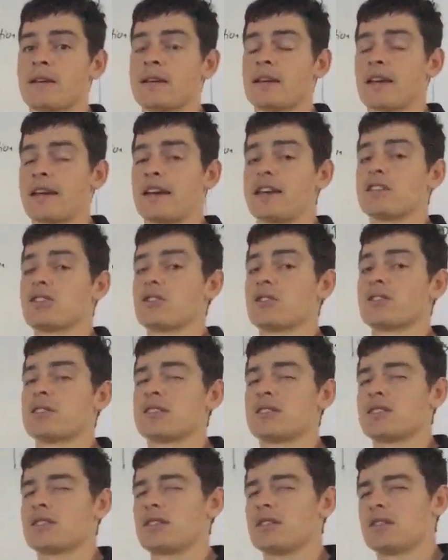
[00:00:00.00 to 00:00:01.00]
Okay, so
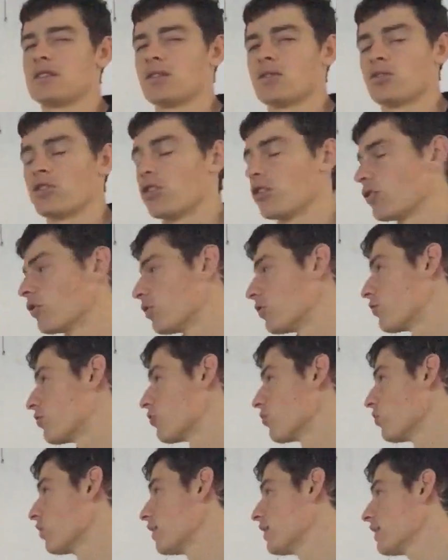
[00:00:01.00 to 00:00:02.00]
I'll
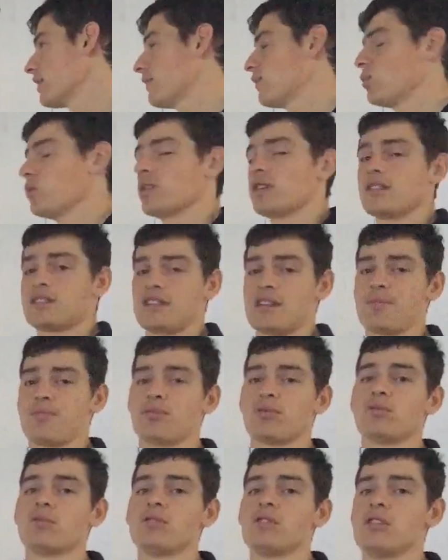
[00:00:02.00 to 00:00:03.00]
try and give you an
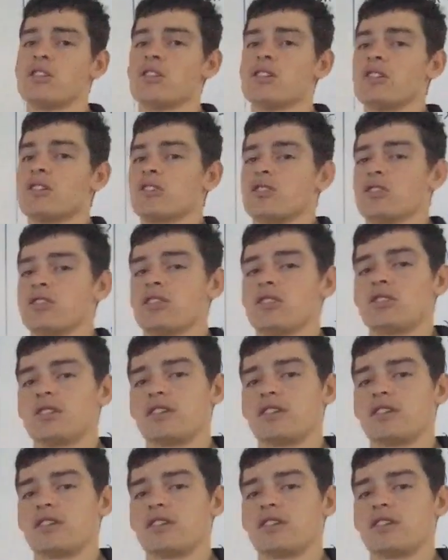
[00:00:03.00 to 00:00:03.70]
example that